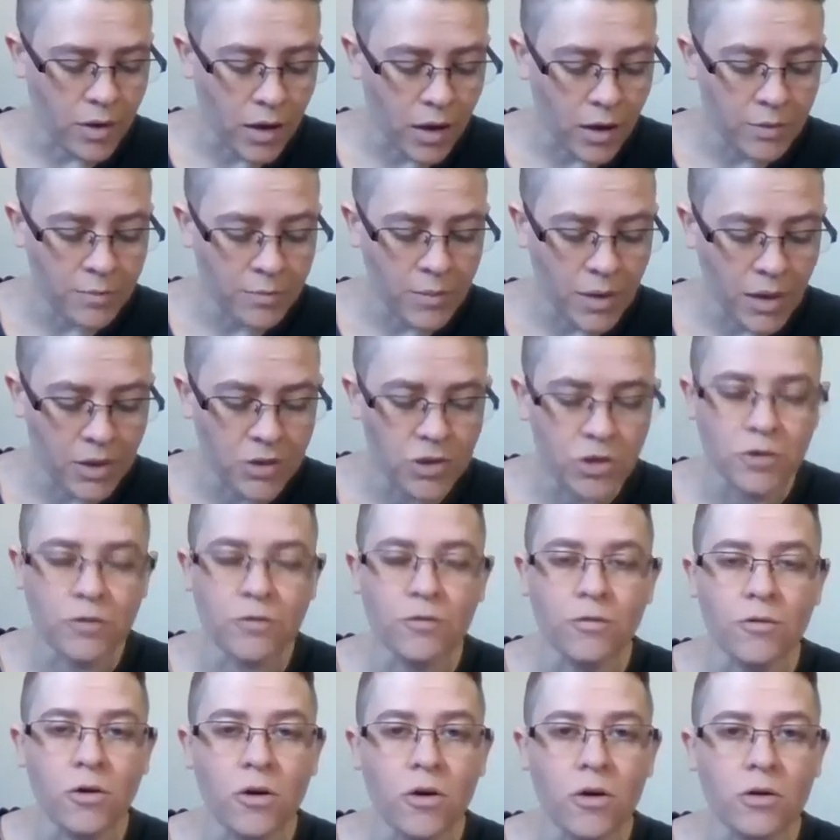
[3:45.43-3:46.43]
I'm Magic
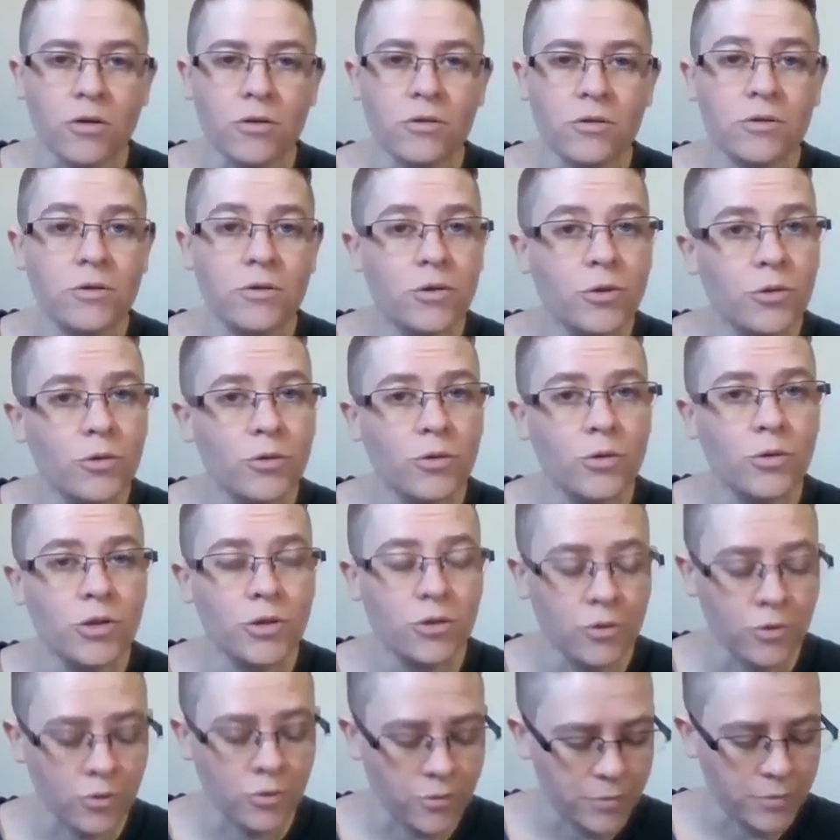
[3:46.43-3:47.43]
Frog. Who are
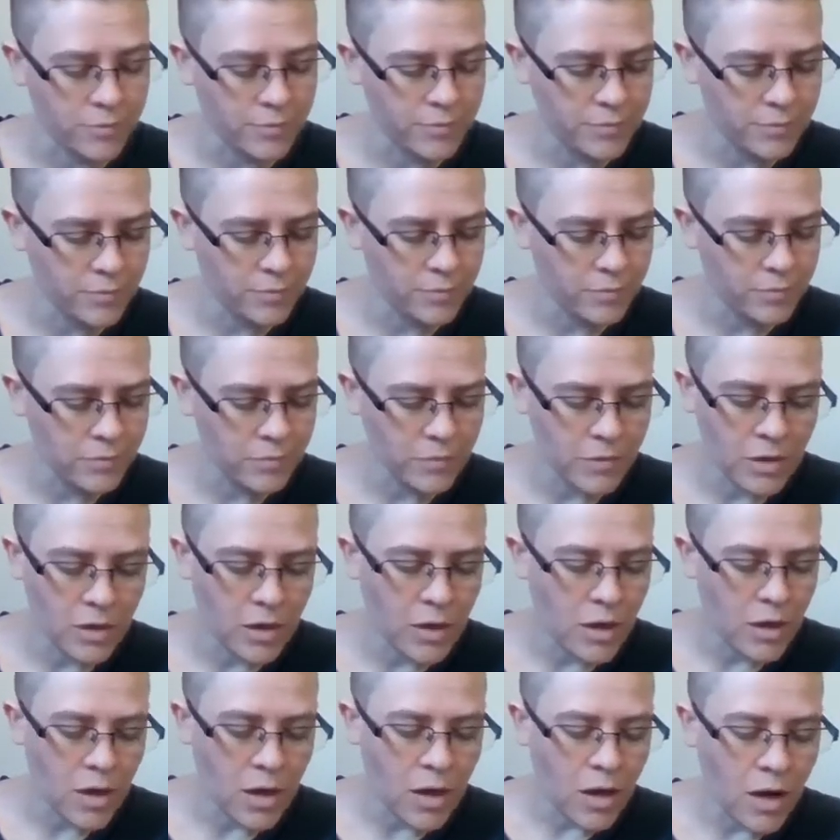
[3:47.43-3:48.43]
you?"
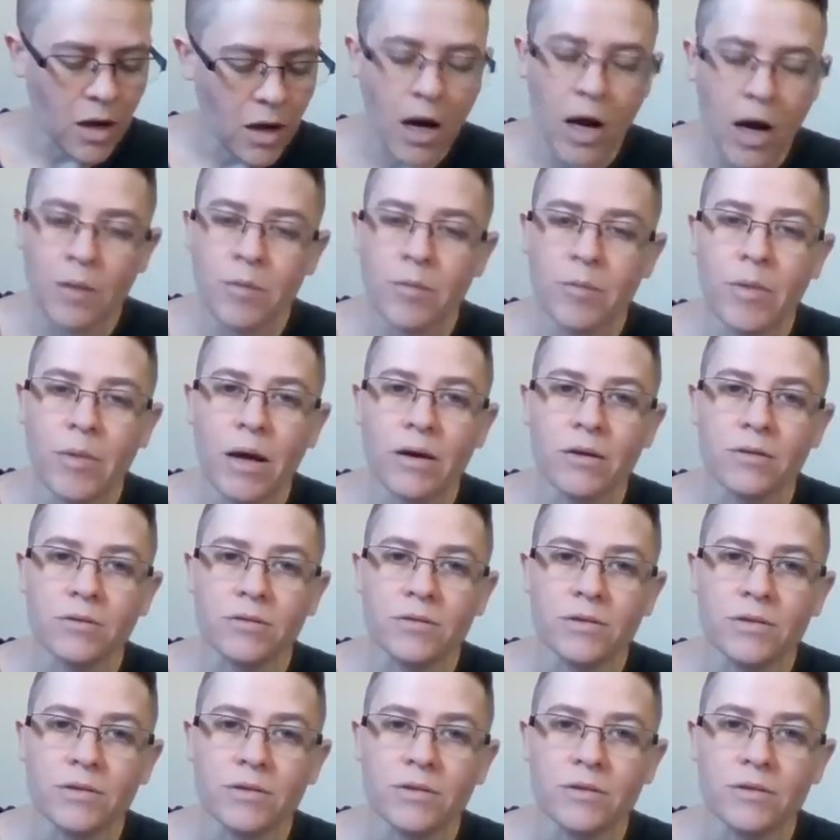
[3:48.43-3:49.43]
"I'm a
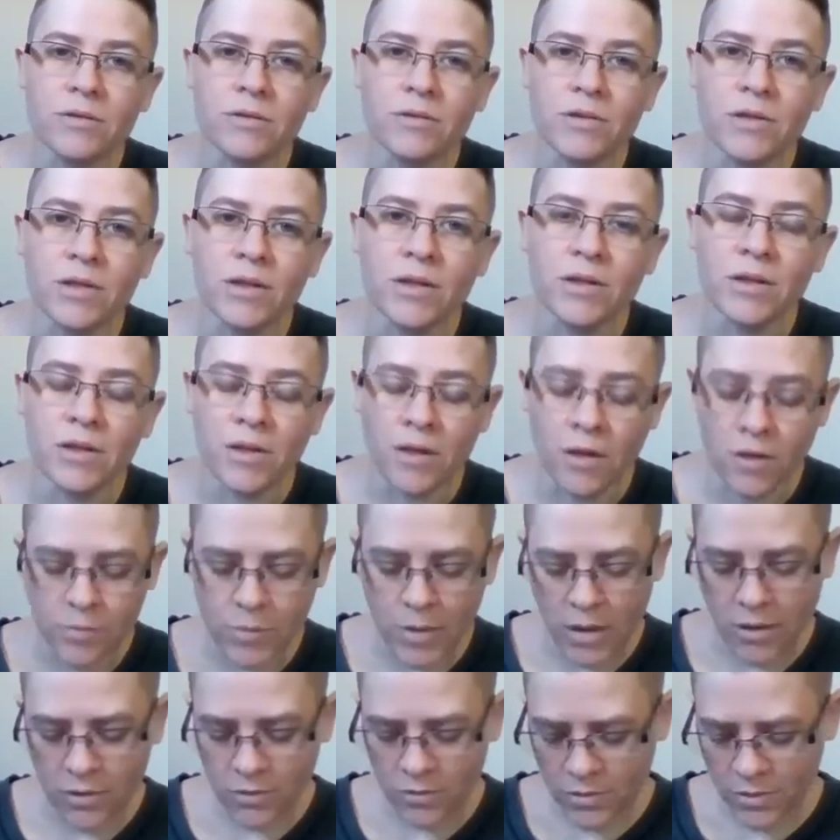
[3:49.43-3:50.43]
mouse," said the
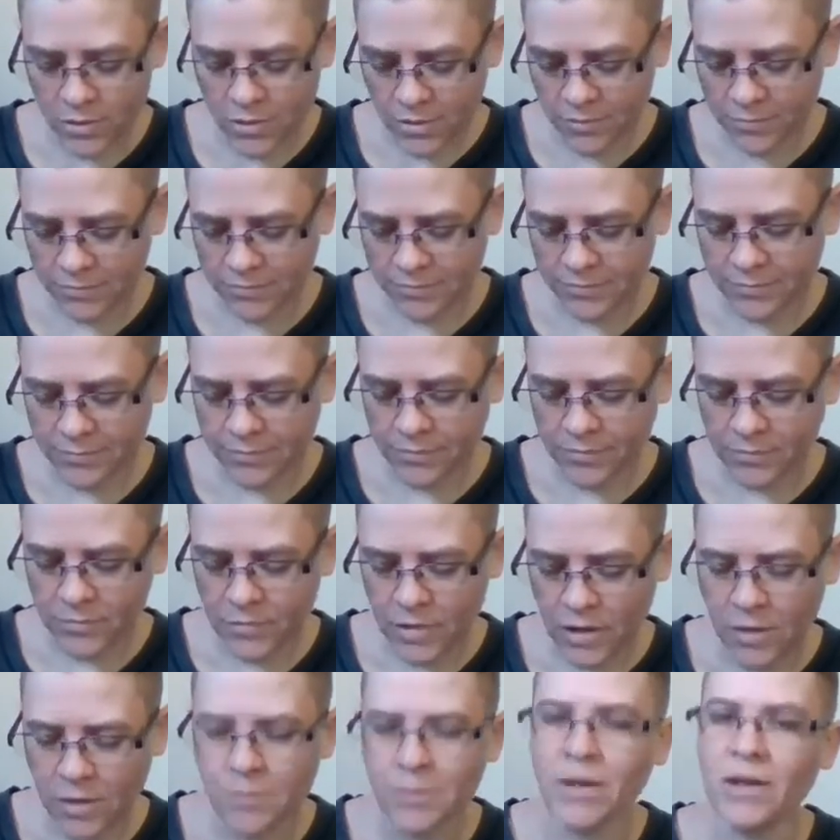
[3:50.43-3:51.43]
young mouse.
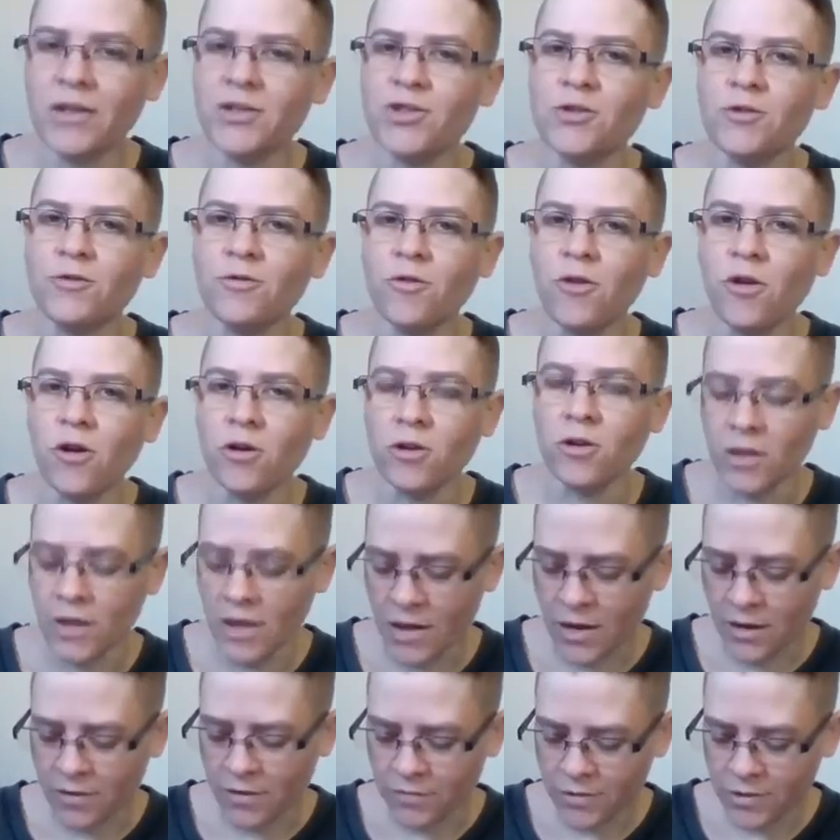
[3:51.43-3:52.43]
Magic Frog
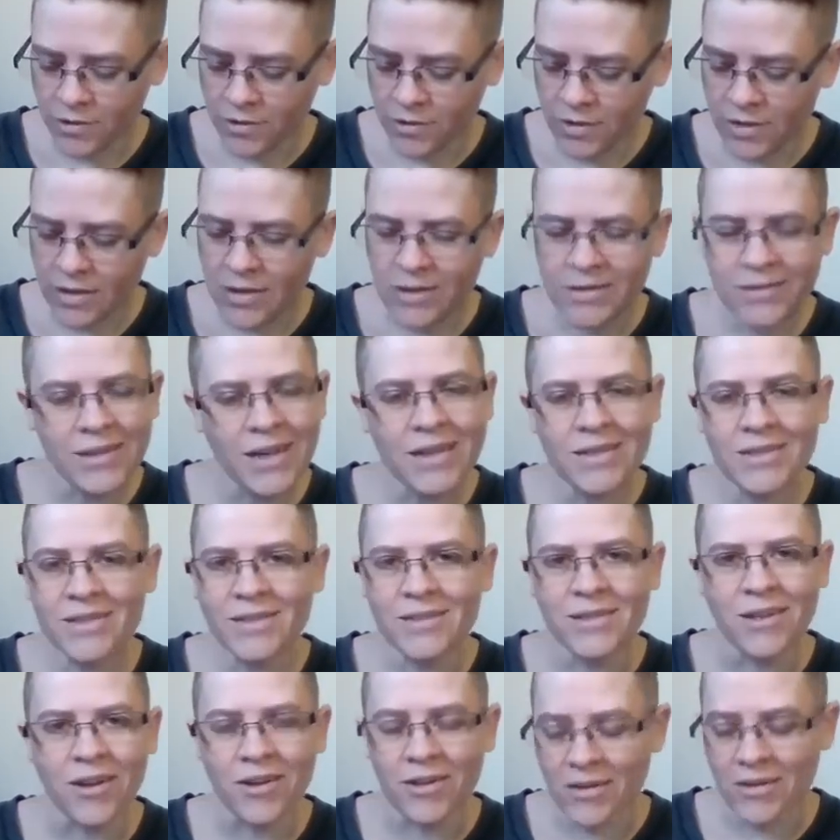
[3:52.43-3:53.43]
laughed.
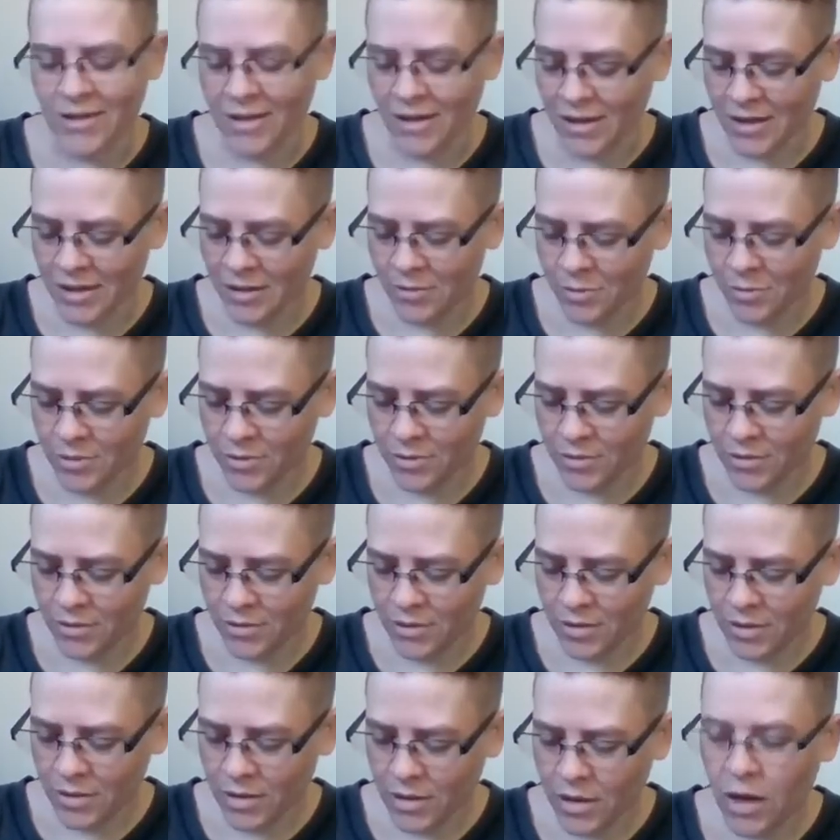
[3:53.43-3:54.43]
"That's not a name.
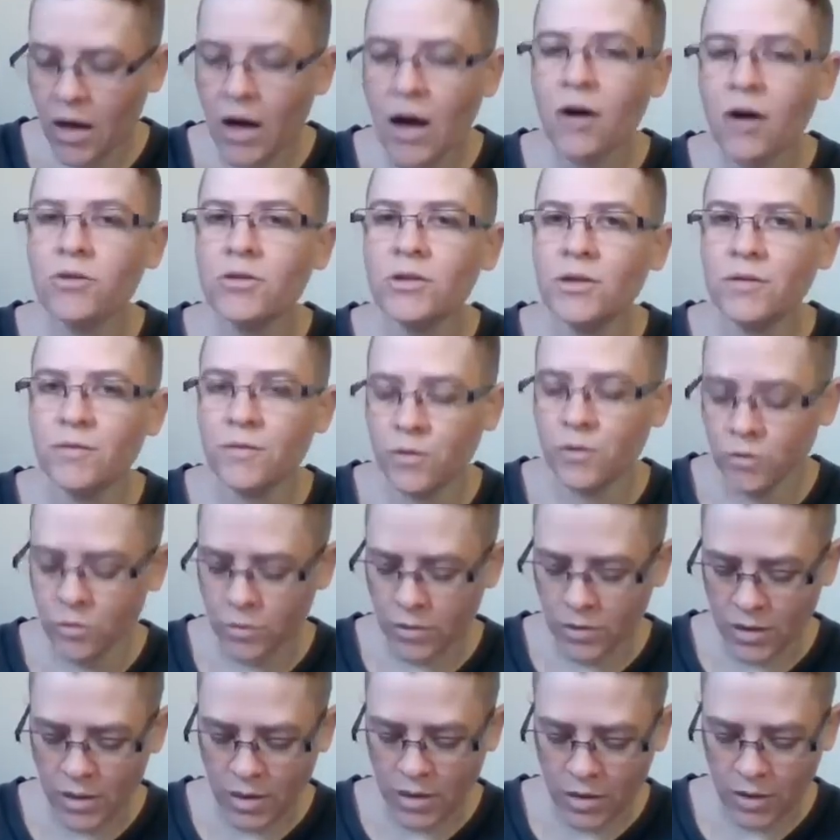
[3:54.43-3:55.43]
I'll give
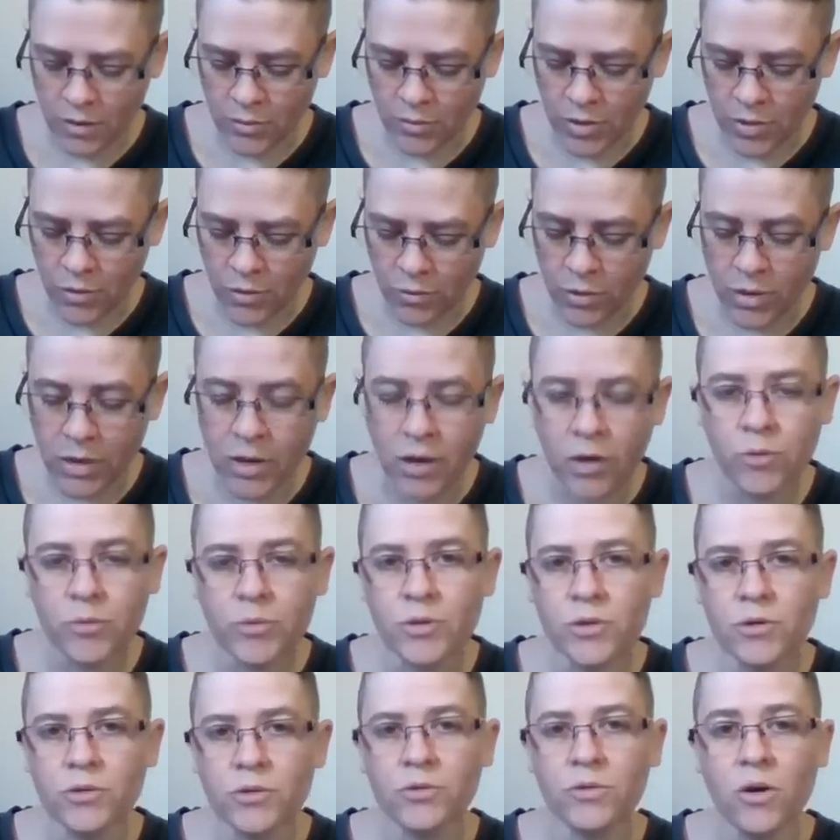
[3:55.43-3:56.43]
you a name that will
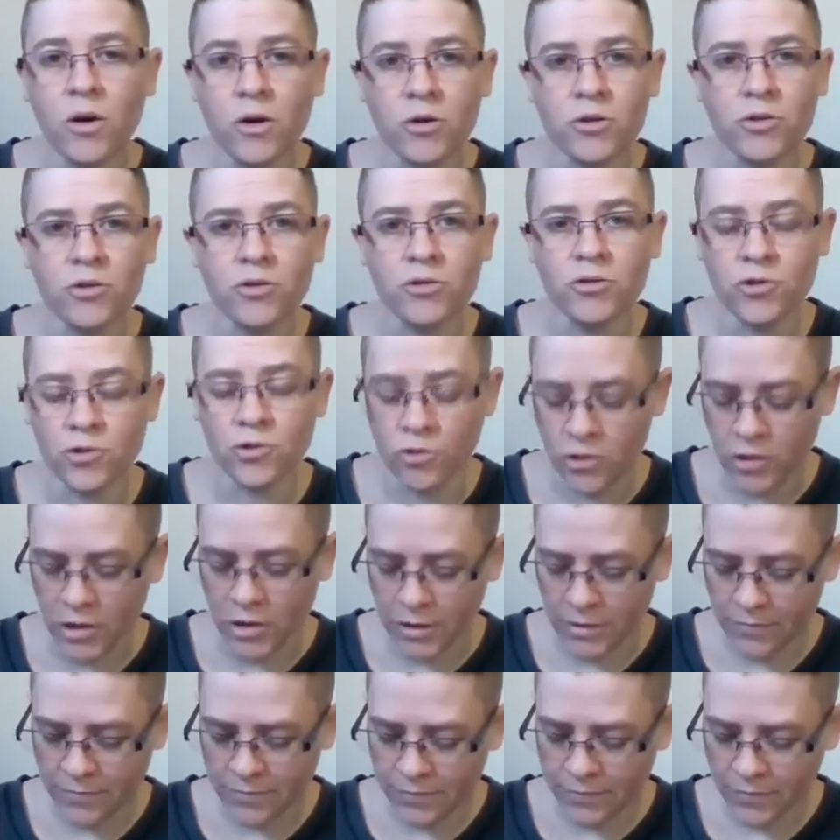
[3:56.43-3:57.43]
help you on your
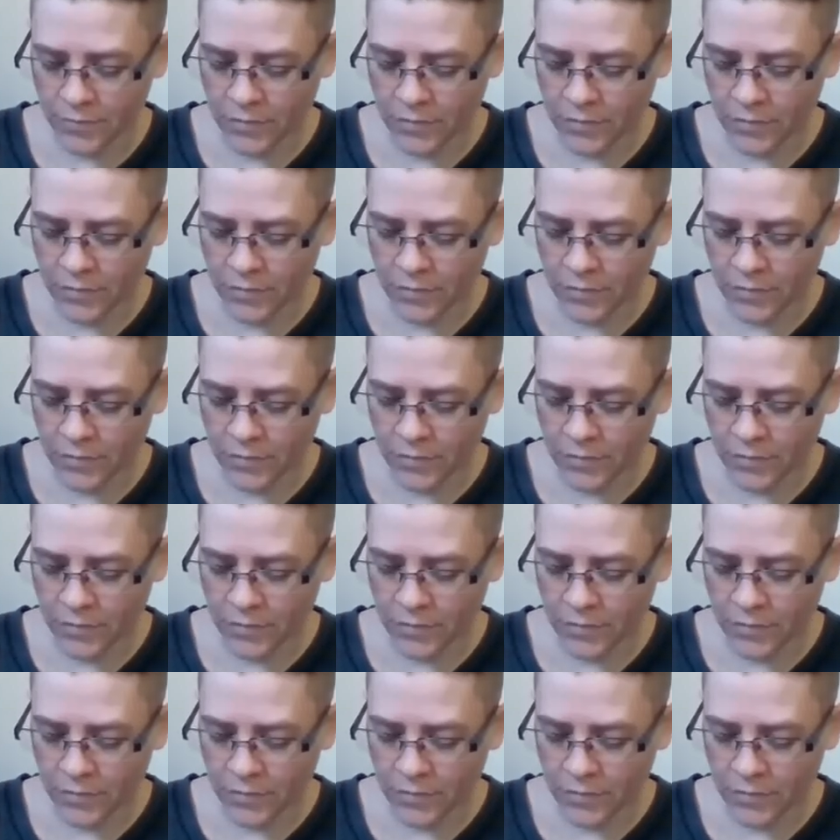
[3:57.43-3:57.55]
journey.